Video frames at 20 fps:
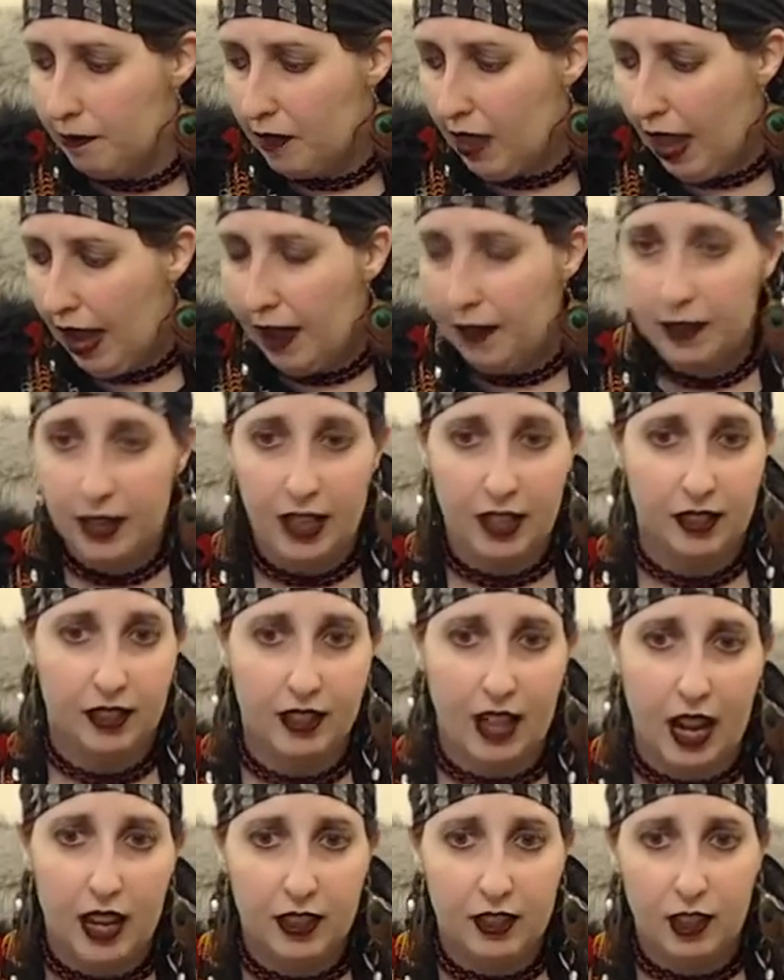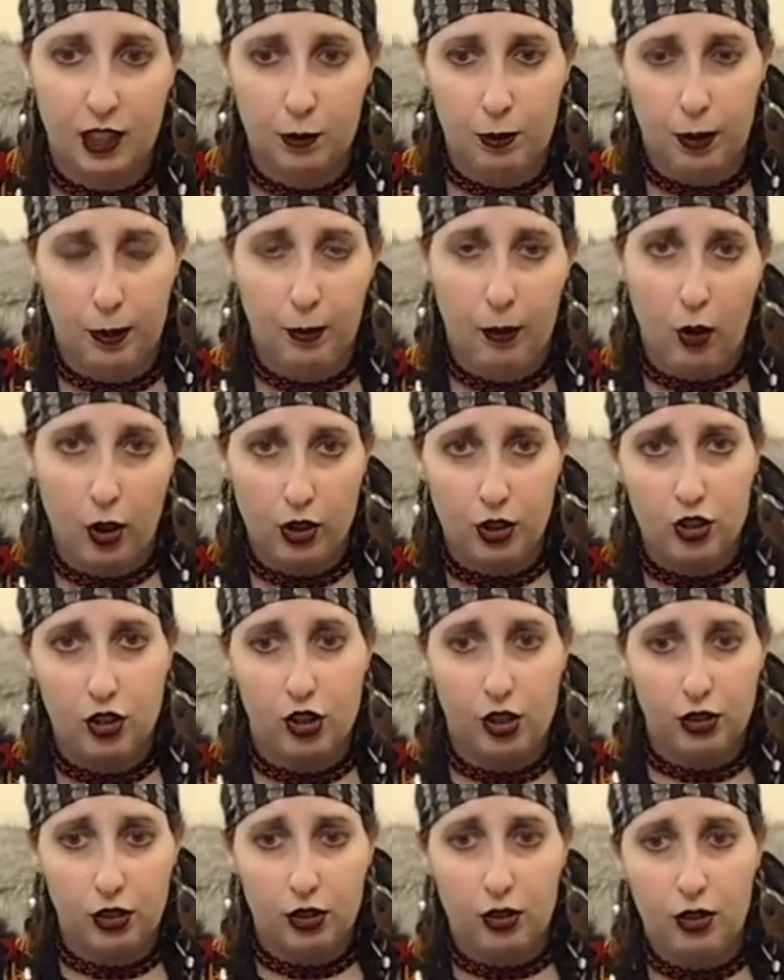having a size that's
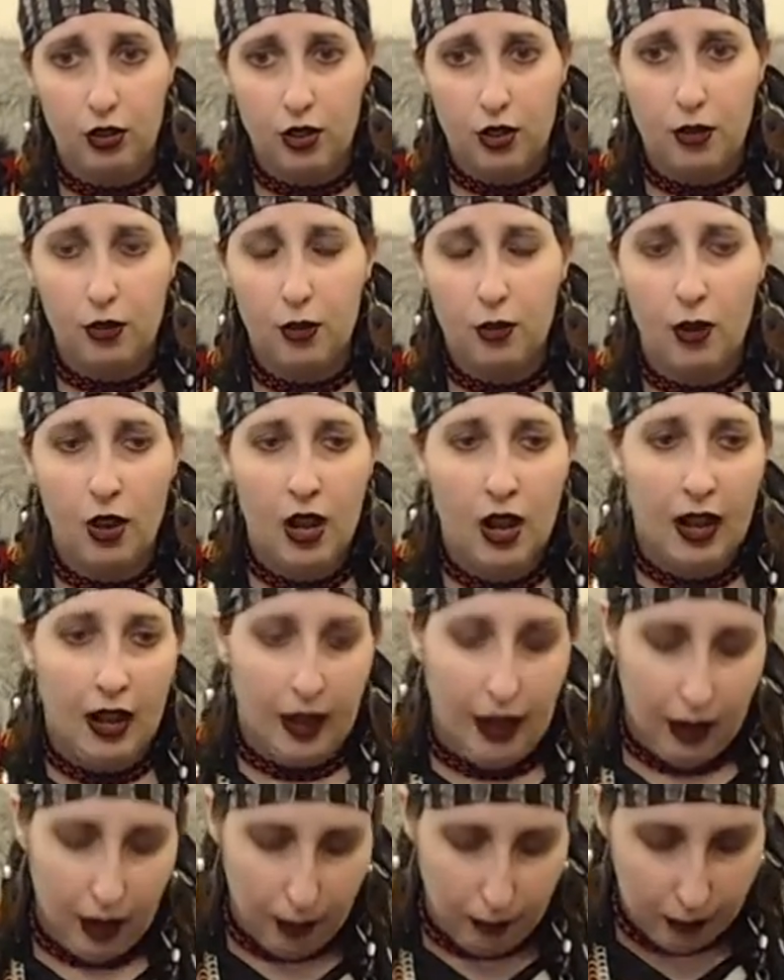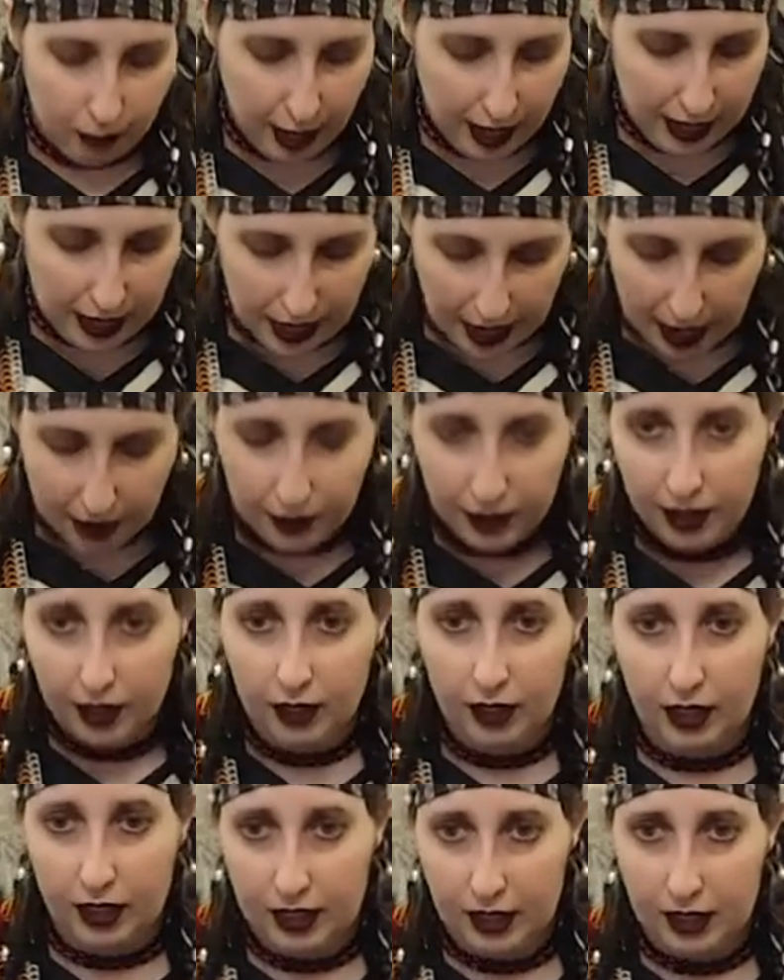proportional to you, right? Having
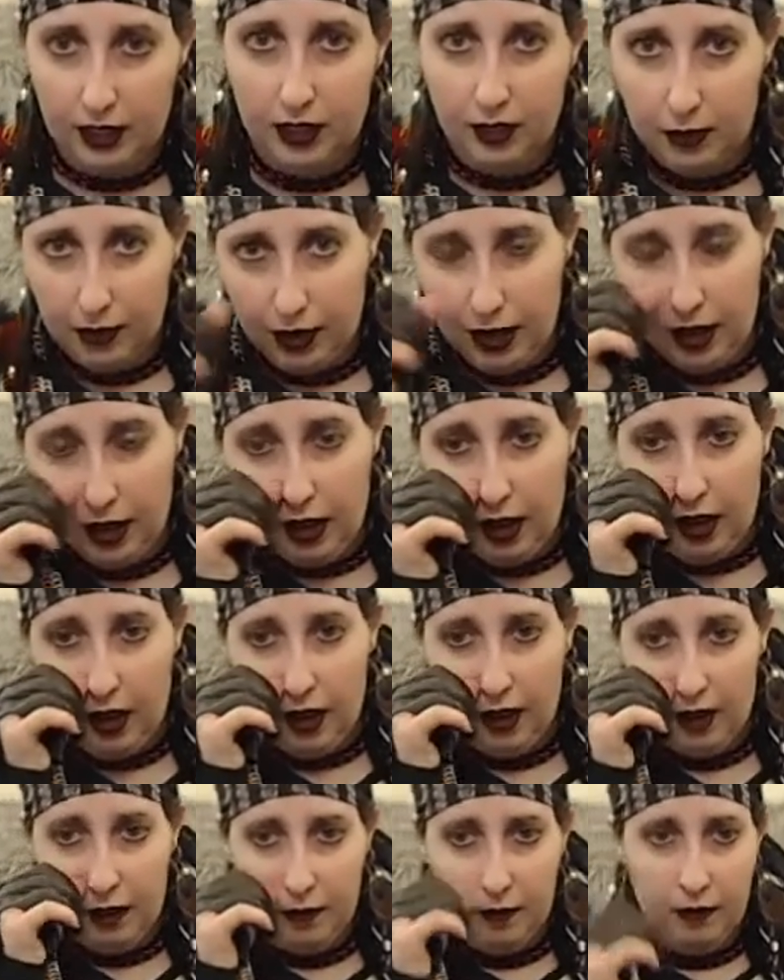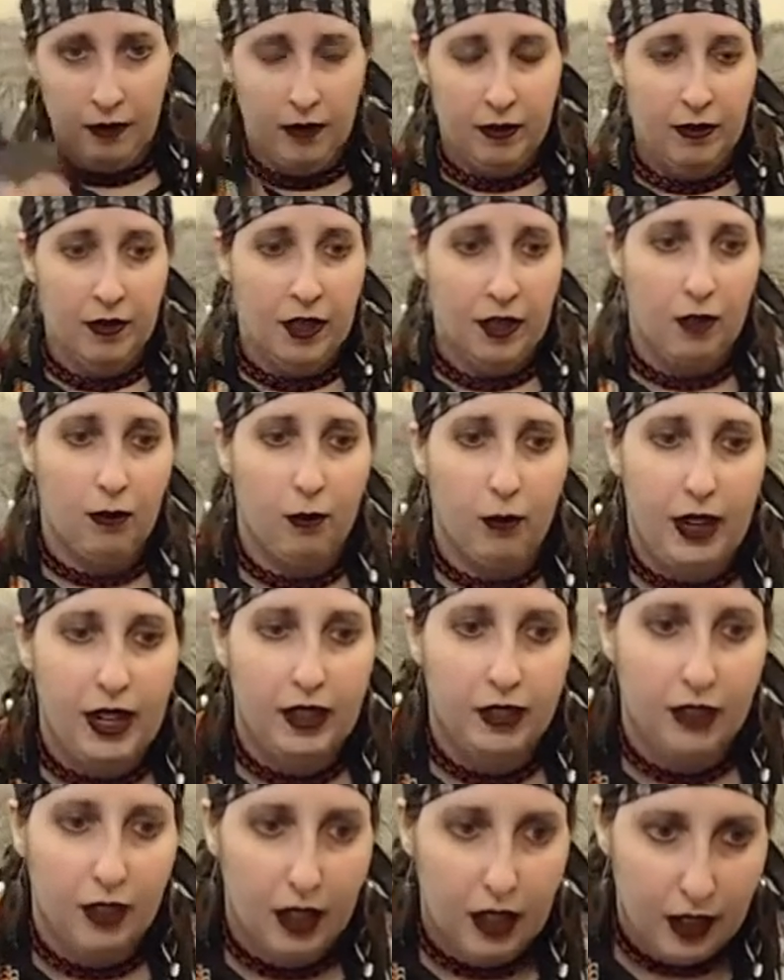like a different
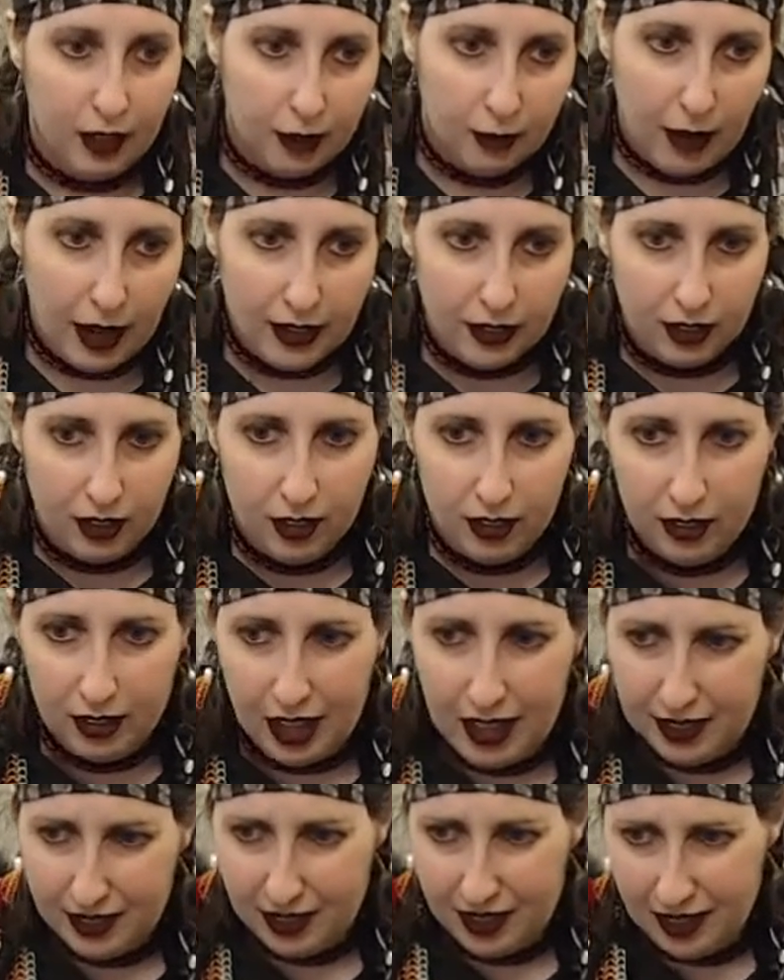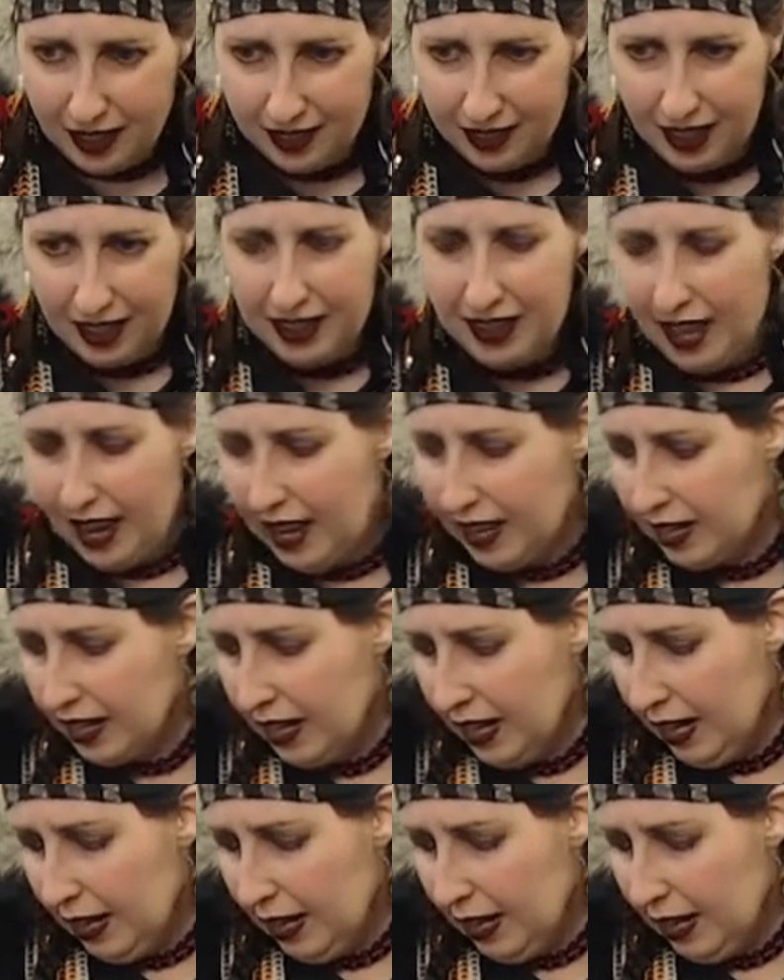riser size and things like that.